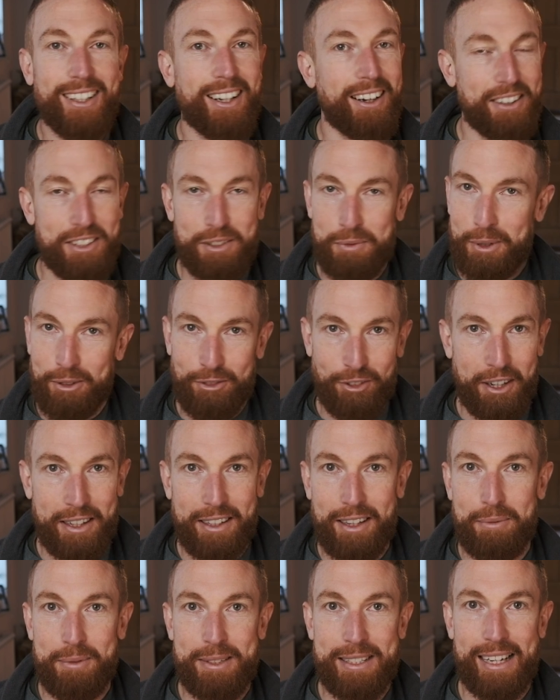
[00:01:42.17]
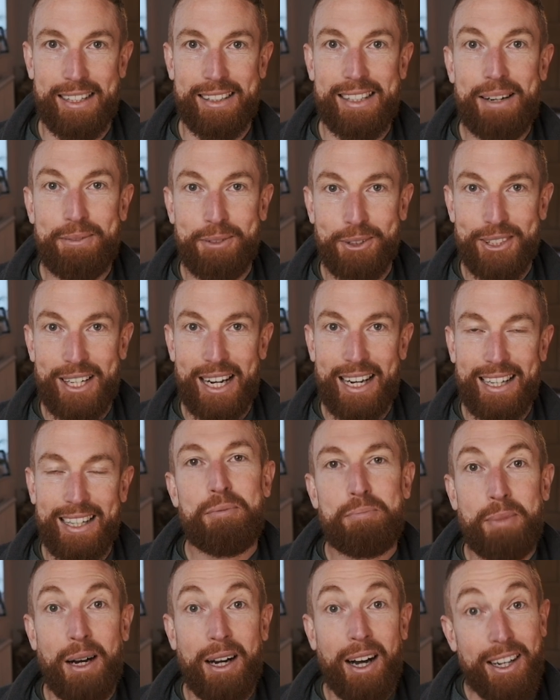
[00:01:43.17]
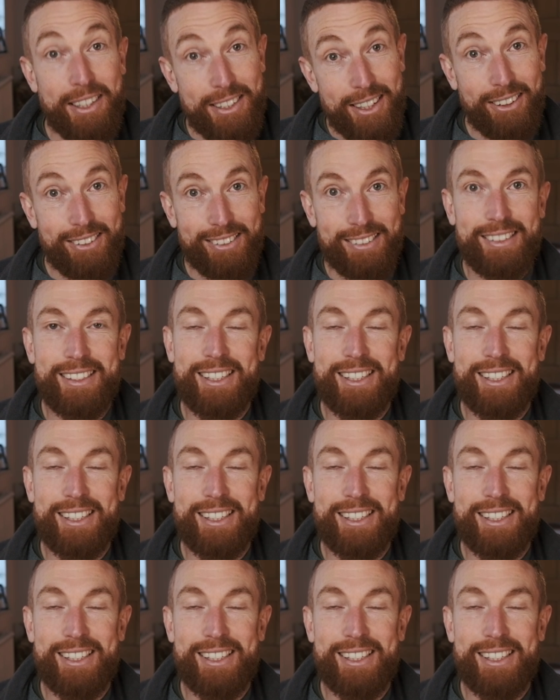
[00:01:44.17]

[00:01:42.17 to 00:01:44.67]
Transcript: I'd be running up and down them all day, but I don't.